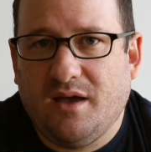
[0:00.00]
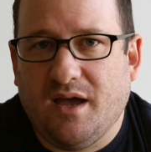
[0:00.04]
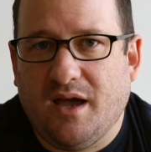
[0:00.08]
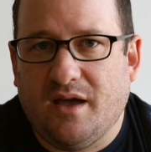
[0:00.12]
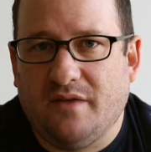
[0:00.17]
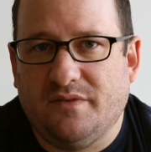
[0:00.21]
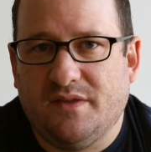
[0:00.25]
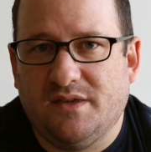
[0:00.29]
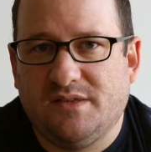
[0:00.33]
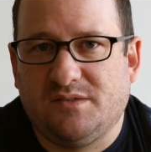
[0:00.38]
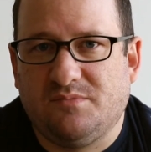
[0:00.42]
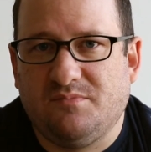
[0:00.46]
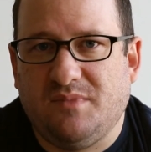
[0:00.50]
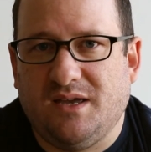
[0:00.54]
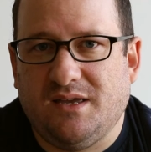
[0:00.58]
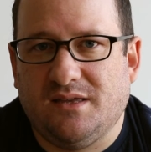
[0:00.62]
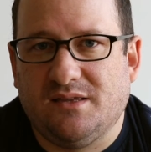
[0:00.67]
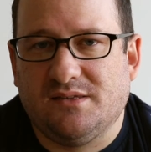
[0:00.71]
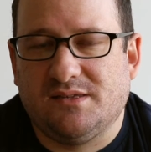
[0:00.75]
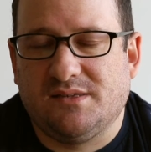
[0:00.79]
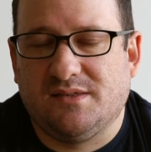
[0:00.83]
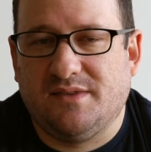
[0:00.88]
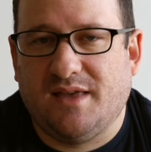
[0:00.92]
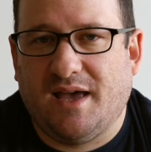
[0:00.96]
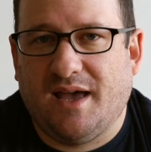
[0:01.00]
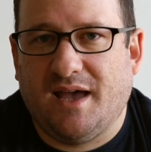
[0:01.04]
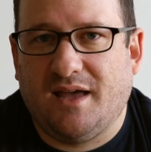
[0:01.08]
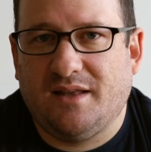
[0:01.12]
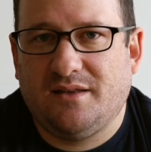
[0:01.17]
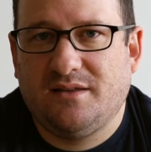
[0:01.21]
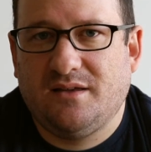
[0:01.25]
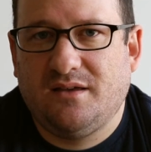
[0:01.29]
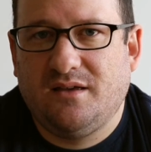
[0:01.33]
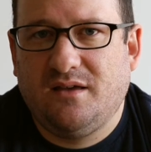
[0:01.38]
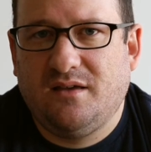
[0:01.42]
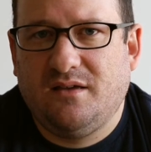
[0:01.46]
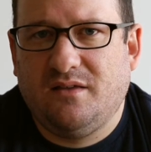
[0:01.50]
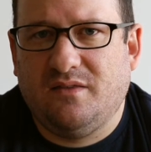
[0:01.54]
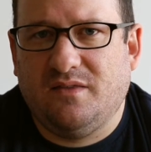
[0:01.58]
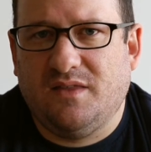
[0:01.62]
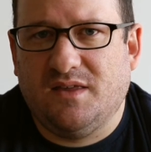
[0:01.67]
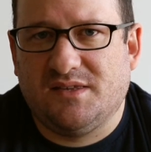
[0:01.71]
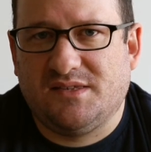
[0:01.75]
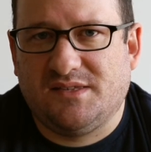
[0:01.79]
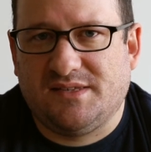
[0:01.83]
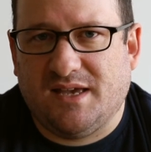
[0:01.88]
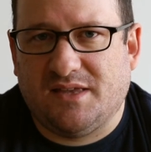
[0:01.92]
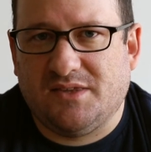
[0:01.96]
And this means that
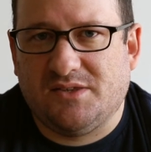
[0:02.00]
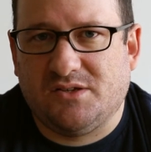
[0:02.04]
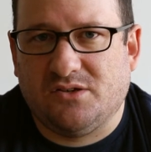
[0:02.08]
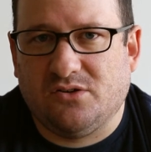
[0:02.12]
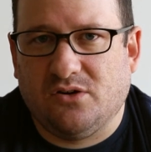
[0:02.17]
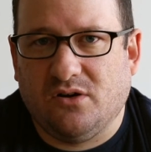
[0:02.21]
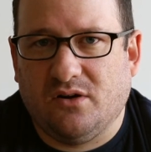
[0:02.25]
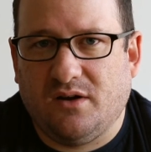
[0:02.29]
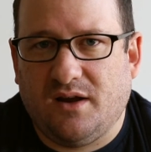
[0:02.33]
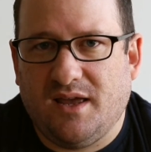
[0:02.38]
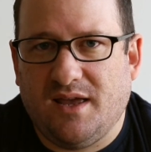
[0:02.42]
the sensor